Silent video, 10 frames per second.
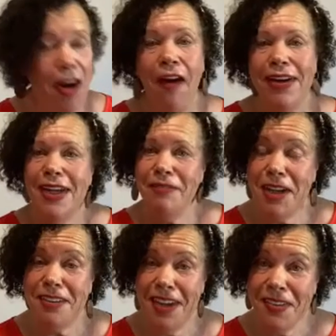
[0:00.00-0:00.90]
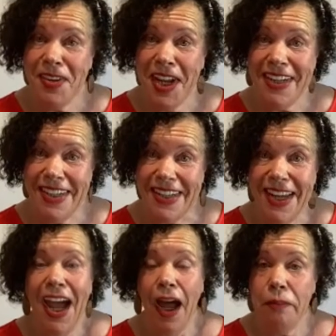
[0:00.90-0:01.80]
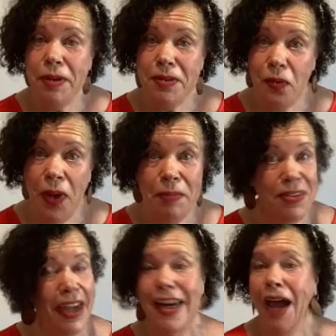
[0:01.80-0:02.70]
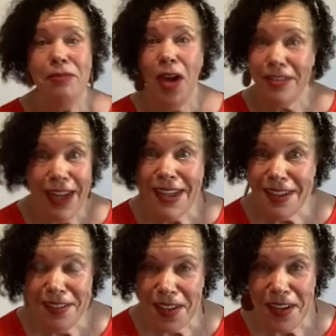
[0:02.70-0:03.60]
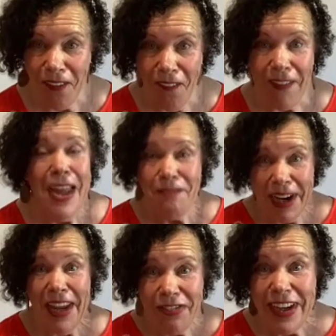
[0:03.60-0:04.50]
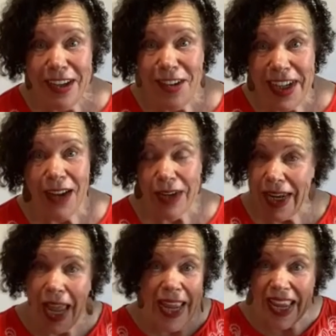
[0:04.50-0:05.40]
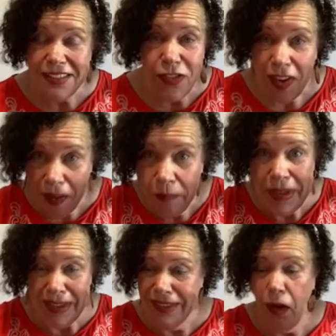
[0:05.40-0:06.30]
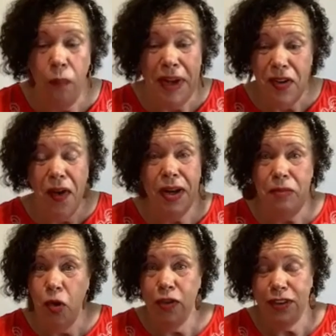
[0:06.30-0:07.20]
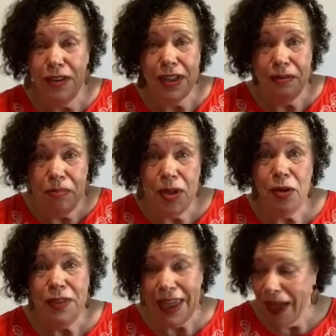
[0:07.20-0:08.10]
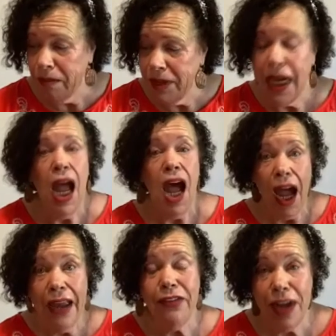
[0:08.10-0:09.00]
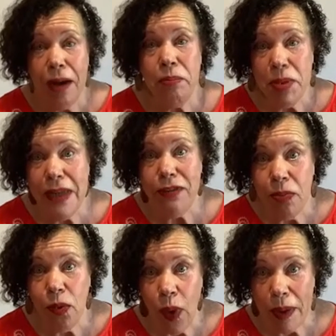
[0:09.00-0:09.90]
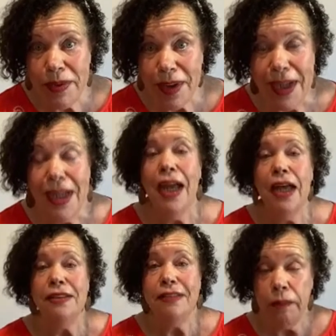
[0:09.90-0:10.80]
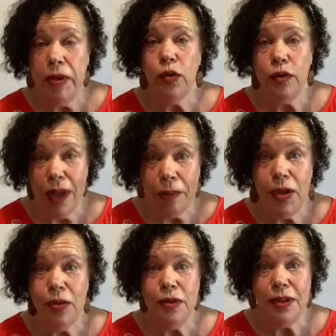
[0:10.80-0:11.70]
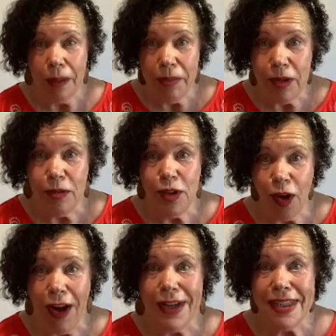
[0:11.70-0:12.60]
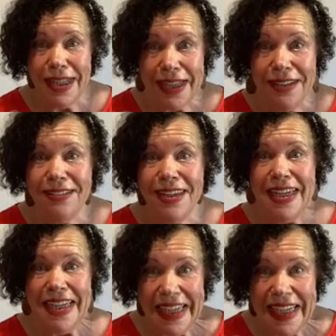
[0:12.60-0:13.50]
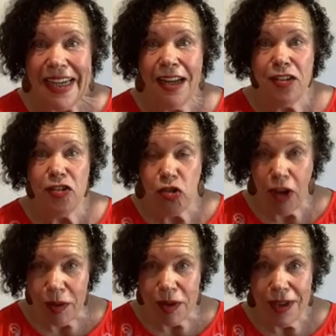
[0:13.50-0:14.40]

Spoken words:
art, because guess what I did? I built a website. I'm not technical at all, but I figured it out. I asked for help and I'd say, oh my God, I'm nervous on the computer. They helped me. I have an unbelievable website, www.nancyestrout,